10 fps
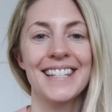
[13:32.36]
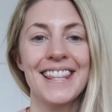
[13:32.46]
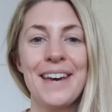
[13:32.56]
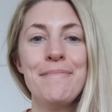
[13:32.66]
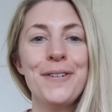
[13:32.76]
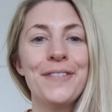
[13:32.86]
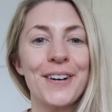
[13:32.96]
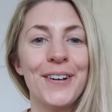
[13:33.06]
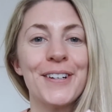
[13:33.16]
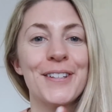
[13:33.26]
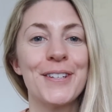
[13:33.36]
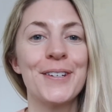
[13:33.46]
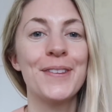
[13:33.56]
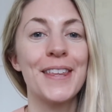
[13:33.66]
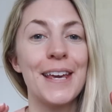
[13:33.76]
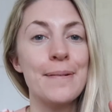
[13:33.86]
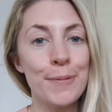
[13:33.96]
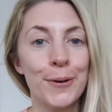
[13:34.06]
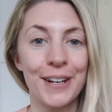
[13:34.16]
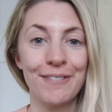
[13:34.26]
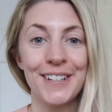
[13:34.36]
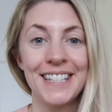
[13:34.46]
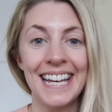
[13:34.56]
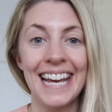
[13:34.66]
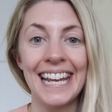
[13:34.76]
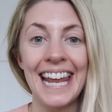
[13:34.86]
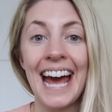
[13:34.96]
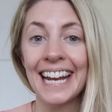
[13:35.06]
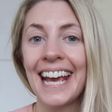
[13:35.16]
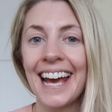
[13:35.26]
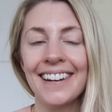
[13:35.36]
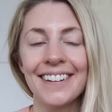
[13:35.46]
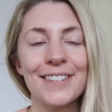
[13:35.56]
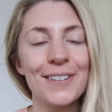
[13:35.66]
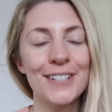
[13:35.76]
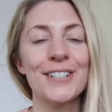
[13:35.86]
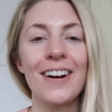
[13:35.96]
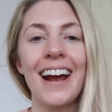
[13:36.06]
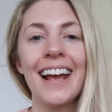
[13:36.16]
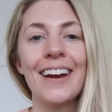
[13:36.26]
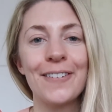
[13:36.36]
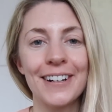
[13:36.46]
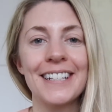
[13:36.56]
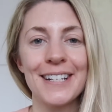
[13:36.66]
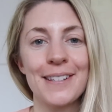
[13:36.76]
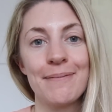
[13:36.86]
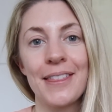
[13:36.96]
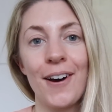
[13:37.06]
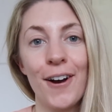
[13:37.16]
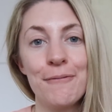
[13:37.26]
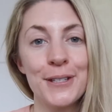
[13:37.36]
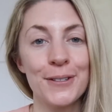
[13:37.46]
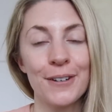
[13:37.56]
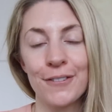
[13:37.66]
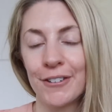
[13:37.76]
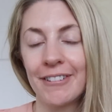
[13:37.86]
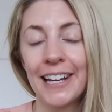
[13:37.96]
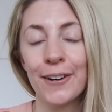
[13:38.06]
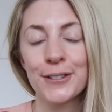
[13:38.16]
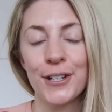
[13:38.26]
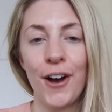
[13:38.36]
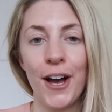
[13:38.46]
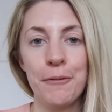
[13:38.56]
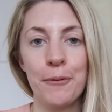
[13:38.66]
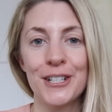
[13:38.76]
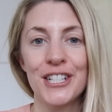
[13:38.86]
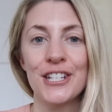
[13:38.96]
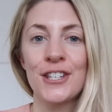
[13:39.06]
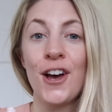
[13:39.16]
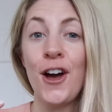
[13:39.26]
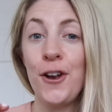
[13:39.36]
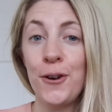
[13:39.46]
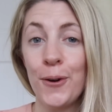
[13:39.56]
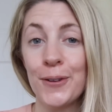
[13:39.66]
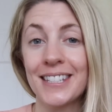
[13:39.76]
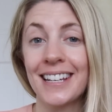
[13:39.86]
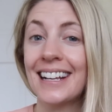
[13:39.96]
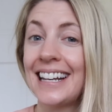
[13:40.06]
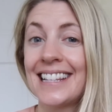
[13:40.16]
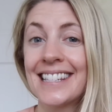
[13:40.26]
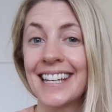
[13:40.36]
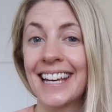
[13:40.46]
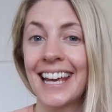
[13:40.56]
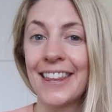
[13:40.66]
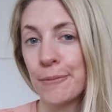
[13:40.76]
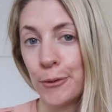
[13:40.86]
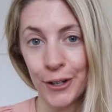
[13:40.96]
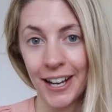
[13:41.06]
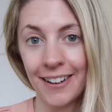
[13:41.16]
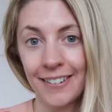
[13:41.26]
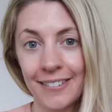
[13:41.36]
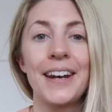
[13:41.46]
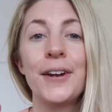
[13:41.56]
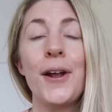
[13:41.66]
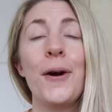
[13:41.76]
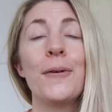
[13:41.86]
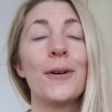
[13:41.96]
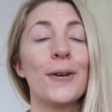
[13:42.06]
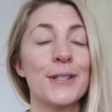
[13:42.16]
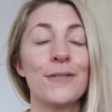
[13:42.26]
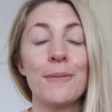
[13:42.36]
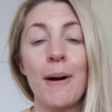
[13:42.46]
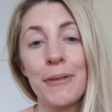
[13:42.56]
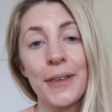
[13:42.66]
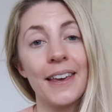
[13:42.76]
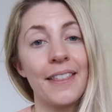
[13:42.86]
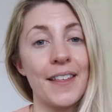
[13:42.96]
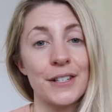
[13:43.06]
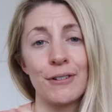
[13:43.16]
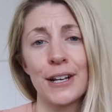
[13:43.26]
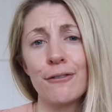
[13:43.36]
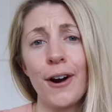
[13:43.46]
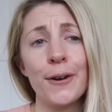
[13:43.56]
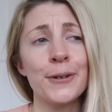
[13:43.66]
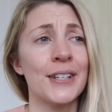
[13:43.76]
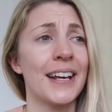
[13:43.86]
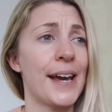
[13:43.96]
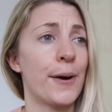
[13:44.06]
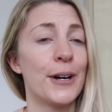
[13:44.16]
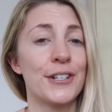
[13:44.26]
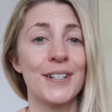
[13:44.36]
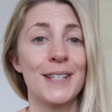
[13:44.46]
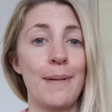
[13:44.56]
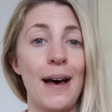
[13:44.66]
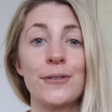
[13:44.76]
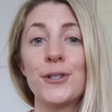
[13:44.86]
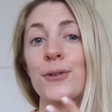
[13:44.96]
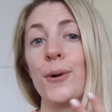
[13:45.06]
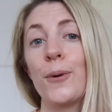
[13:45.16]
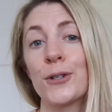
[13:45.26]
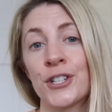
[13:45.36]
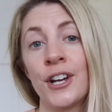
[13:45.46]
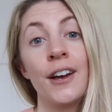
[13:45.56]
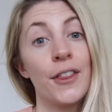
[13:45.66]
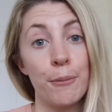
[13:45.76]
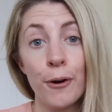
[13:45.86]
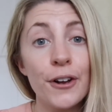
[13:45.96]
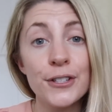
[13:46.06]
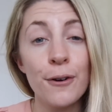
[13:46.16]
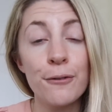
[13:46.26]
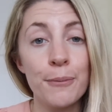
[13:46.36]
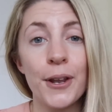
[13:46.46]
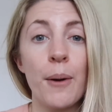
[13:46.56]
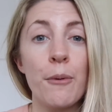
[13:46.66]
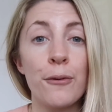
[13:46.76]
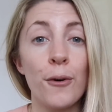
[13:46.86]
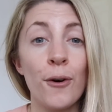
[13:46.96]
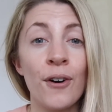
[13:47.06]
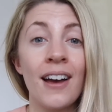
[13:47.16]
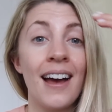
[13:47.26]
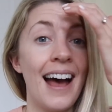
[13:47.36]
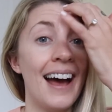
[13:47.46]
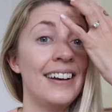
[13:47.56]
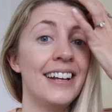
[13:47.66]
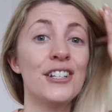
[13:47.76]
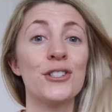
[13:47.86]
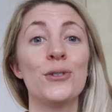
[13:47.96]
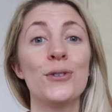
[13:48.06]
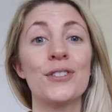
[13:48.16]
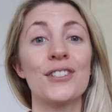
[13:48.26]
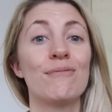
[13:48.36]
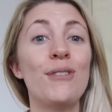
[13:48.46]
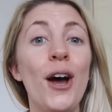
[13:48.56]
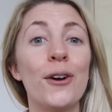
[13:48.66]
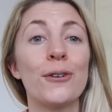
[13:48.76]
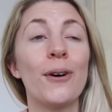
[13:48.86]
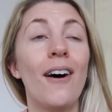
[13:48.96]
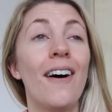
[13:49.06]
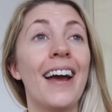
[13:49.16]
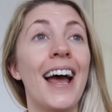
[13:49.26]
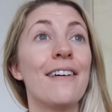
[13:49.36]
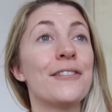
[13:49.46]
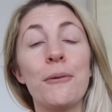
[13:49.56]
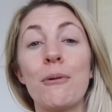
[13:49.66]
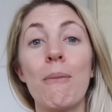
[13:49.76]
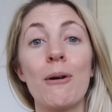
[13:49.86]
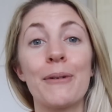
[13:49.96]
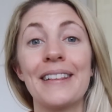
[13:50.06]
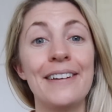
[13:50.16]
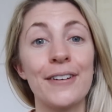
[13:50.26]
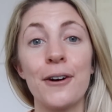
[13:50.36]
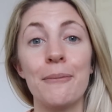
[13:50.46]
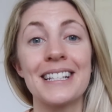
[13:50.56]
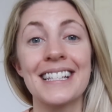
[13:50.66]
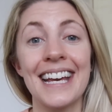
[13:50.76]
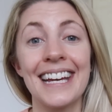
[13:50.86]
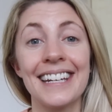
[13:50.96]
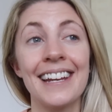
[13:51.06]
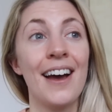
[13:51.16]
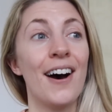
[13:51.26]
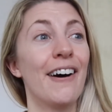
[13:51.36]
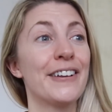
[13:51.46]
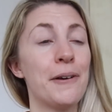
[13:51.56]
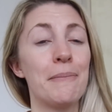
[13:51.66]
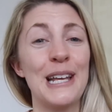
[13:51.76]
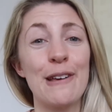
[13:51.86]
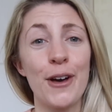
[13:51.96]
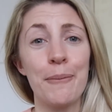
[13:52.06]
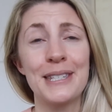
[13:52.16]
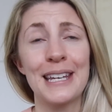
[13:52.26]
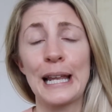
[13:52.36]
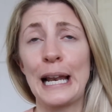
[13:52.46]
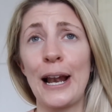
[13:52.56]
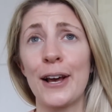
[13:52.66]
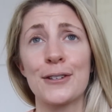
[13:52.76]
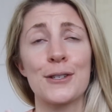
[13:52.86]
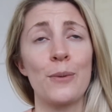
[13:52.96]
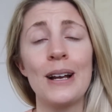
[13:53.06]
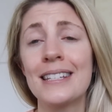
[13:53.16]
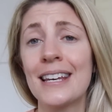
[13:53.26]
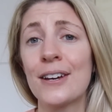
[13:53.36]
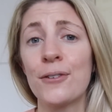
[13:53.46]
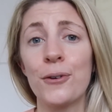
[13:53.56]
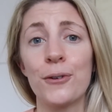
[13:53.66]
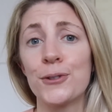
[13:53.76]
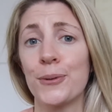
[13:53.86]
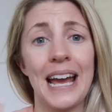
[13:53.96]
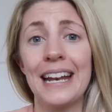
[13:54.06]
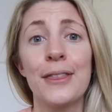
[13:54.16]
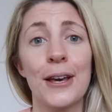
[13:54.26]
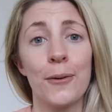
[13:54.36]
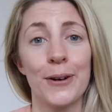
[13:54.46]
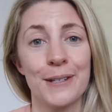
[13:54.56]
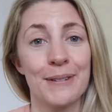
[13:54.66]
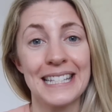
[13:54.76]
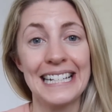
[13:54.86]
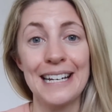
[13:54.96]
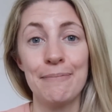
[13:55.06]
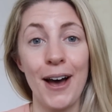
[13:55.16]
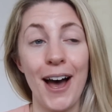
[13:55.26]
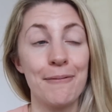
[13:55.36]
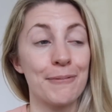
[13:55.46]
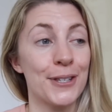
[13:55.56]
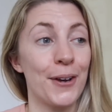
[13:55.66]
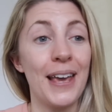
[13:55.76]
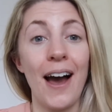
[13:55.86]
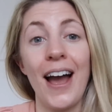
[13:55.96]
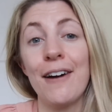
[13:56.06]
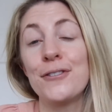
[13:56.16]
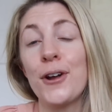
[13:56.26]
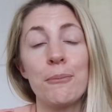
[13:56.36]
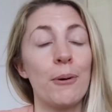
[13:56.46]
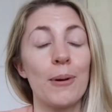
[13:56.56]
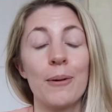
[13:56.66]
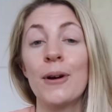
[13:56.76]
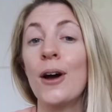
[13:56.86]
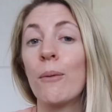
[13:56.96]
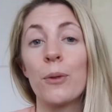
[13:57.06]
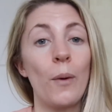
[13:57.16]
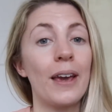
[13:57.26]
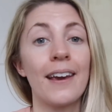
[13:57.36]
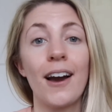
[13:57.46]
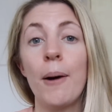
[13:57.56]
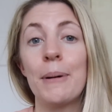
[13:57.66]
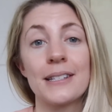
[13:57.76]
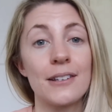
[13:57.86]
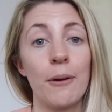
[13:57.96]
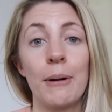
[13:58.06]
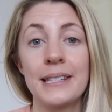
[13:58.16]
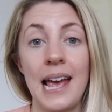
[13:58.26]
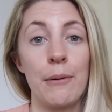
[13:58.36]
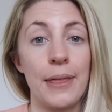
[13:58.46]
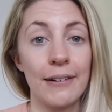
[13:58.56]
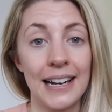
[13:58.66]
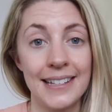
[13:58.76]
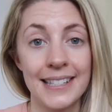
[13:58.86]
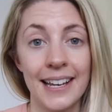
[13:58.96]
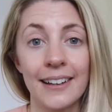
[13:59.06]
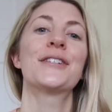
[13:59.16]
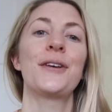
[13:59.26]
So then moving on to the morning routine, and again, Dr. Dre already does something that I've been doing for a really long time, which is not cleansing in the morning. And I know lots of you might be thinking that that's really gross, and I get questions about, do you not wash the products off from the night before? And in short, no, I have no problem with leaving it on my skin. I don't believe that I'm particularly like sweating or doing anything whilst I'm asleep. So yeah, I have no problem with waking up and starting my day without cleansing.